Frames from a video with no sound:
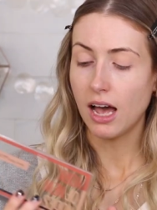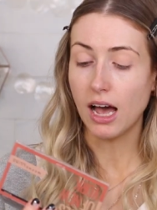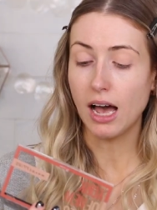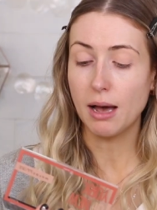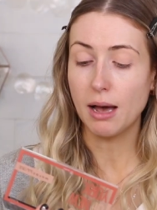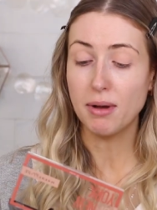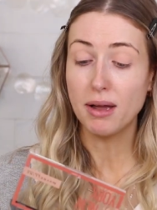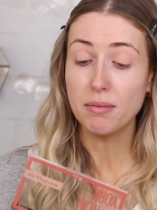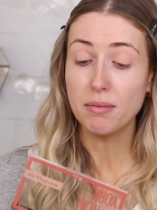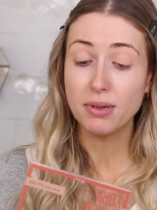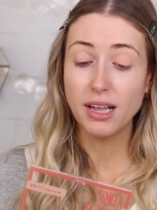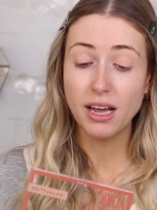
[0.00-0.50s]

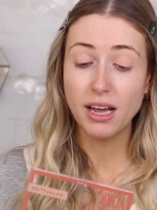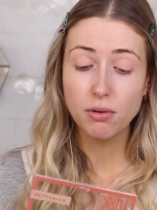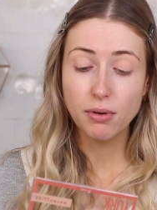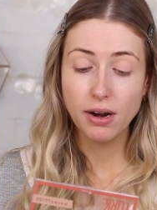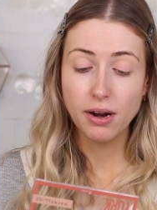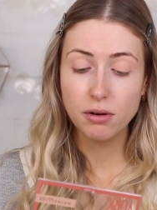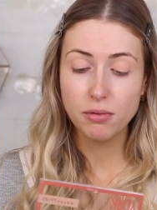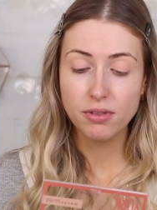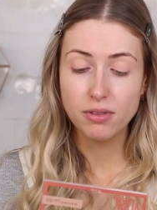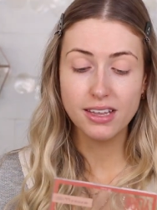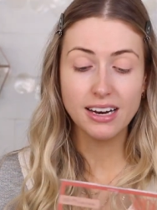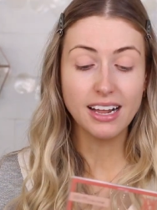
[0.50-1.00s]
I played
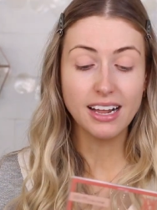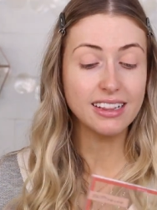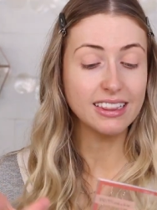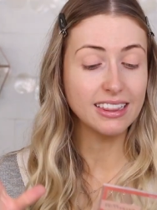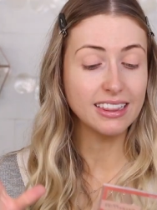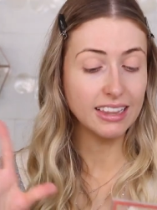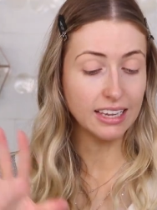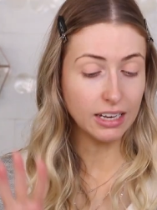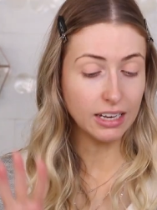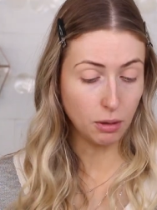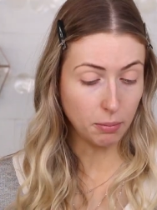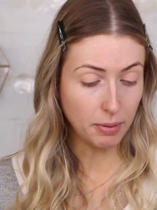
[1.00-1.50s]
around with it a
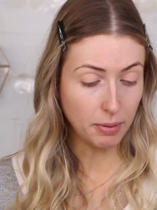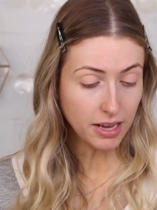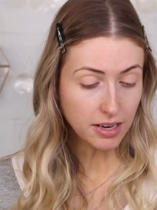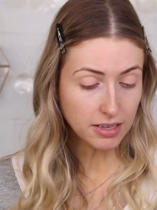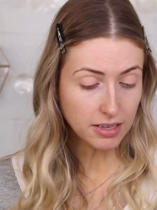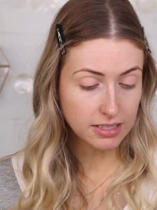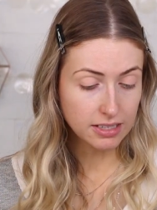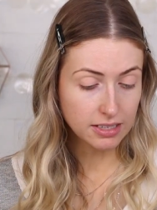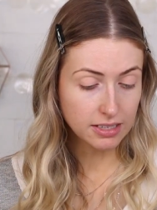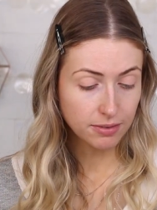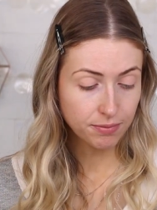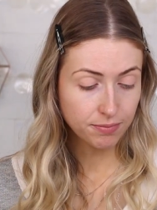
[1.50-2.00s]
little
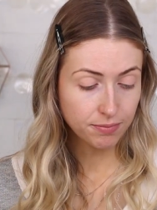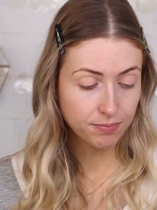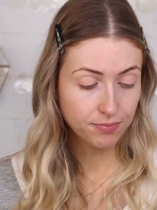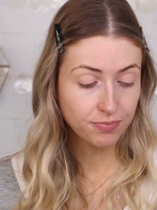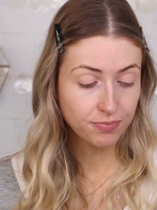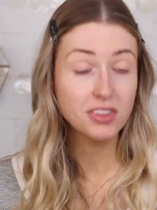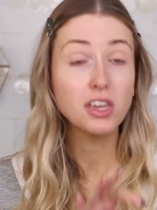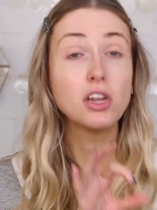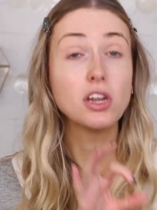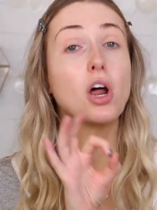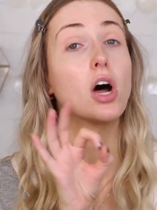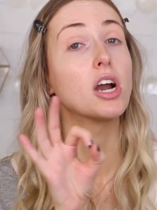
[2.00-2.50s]
bit,
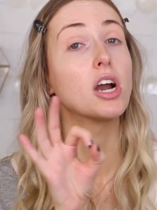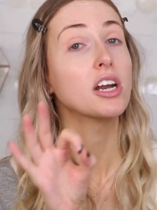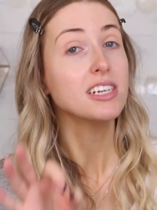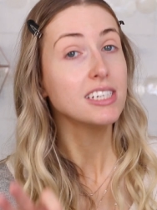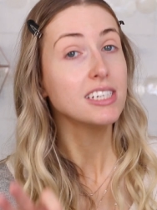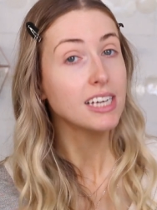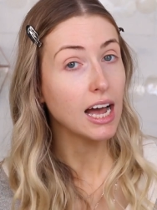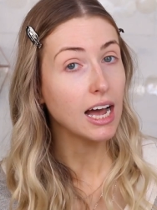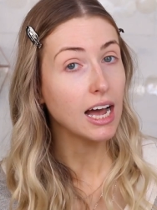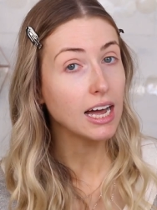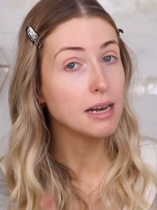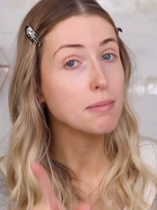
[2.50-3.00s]
not a
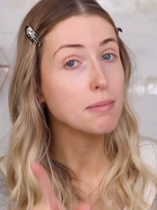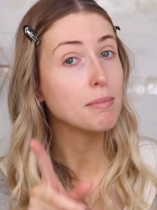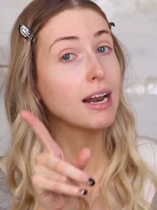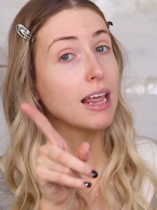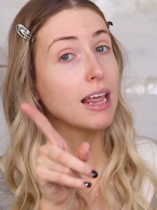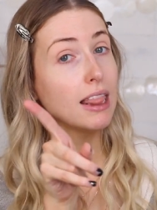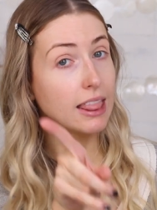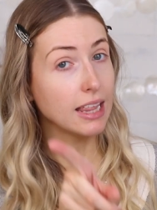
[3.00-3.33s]
ton, but a